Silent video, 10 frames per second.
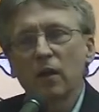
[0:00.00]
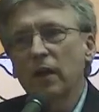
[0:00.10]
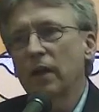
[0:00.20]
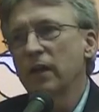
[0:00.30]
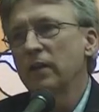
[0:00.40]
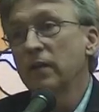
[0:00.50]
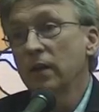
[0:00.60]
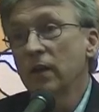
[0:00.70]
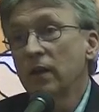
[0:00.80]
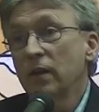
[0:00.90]
And
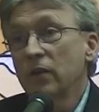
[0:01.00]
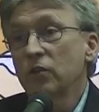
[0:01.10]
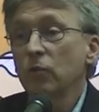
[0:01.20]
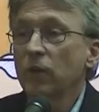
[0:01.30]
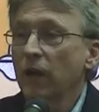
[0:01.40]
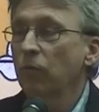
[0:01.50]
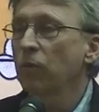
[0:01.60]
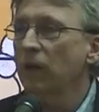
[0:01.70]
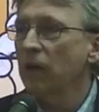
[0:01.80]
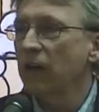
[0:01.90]
so what I
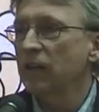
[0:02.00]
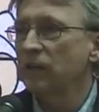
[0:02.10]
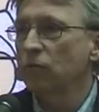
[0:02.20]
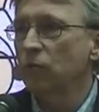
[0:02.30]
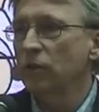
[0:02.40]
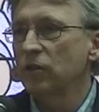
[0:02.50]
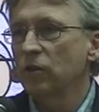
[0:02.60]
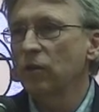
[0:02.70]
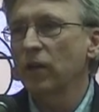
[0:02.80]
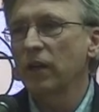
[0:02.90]
realized was,
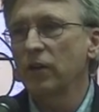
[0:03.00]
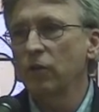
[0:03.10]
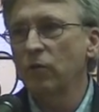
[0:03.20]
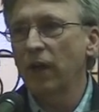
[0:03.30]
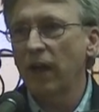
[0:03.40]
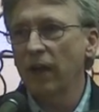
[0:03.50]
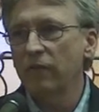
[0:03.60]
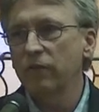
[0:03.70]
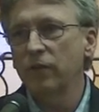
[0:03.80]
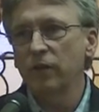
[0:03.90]
okay, you
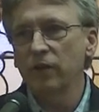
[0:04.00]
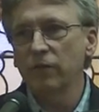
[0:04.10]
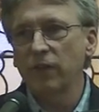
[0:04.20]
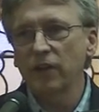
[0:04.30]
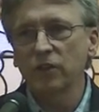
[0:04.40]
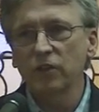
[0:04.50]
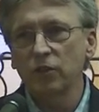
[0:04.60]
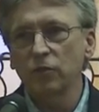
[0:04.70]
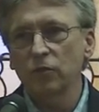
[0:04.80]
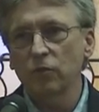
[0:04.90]
have the
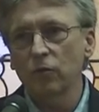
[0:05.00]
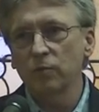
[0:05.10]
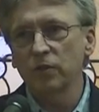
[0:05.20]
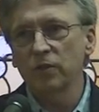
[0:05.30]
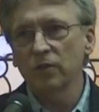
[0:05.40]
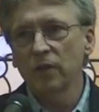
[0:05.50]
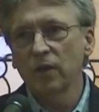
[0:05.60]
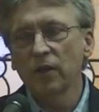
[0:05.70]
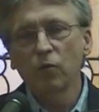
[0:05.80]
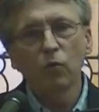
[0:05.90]
fascist youth groups
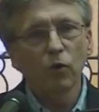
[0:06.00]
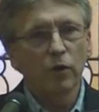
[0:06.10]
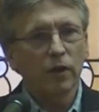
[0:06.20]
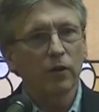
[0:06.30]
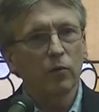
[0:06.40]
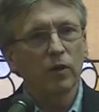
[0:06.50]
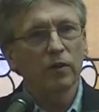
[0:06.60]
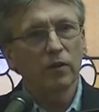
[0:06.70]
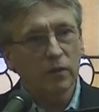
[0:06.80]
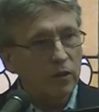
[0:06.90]
working
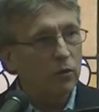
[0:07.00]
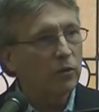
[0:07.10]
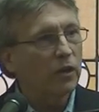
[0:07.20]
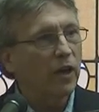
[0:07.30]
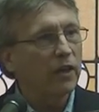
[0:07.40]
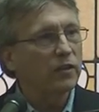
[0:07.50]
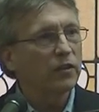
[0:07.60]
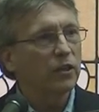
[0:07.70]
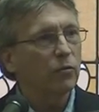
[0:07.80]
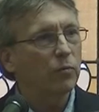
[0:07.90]
with the older guy, the
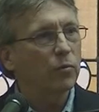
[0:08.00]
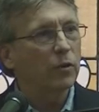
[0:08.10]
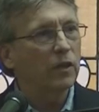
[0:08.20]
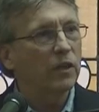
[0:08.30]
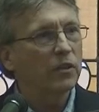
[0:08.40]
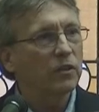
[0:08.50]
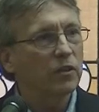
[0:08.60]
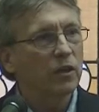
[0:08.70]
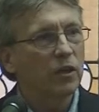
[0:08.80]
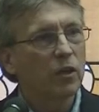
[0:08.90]
secret
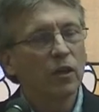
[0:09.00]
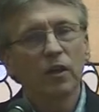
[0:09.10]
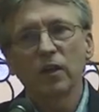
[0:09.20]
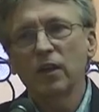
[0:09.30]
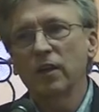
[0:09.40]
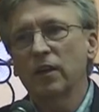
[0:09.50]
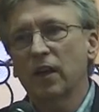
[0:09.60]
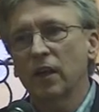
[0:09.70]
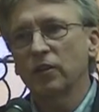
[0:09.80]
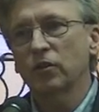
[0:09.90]
police, in
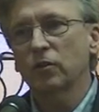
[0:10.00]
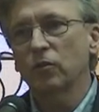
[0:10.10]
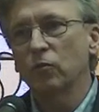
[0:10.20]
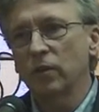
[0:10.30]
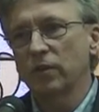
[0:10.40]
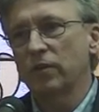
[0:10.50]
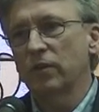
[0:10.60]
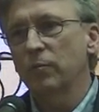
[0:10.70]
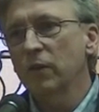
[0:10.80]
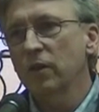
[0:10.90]
concert with
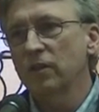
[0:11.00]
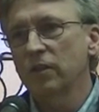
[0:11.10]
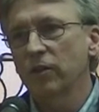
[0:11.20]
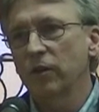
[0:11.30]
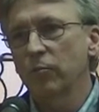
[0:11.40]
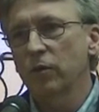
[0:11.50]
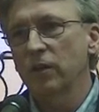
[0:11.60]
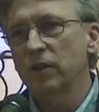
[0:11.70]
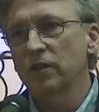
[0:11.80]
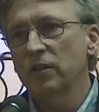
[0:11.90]
the military
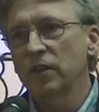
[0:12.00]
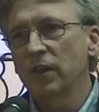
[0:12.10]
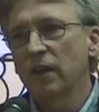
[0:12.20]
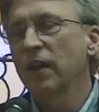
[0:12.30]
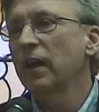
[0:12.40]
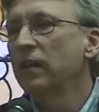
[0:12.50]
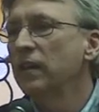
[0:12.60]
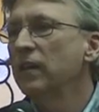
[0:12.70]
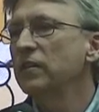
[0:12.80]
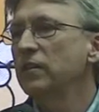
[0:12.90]
police, and
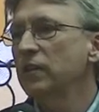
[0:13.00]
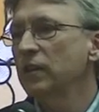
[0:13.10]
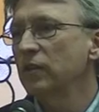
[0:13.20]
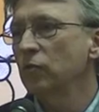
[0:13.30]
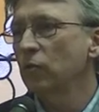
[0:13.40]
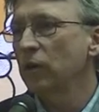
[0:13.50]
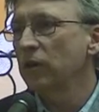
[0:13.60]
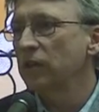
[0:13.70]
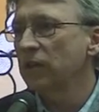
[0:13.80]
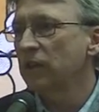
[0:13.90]
this is what a
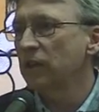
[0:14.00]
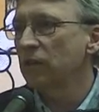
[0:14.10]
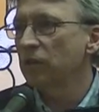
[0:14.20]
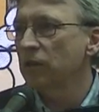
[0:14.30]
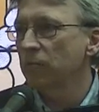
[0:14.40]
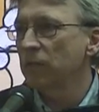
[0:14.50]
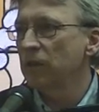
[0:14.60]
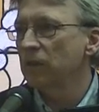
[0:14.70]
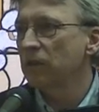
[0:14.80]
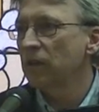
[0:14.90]
dictatorship means.